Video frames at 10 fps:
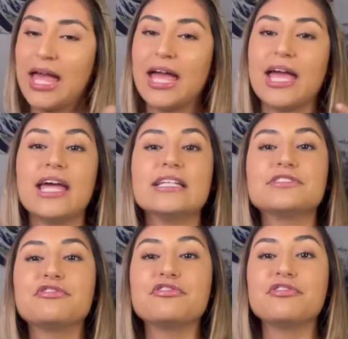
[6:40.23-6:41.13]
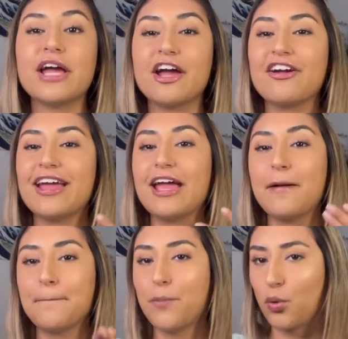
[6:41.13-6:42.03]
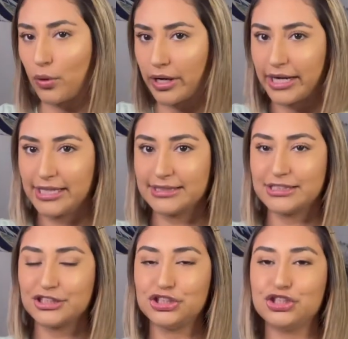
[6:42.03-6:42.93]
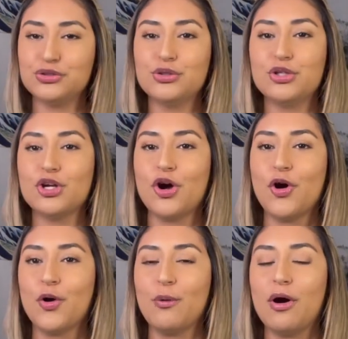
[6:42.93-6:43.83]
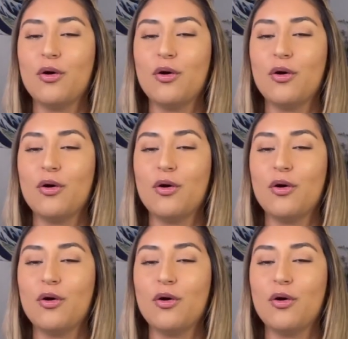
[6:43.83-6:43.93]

It is very important to know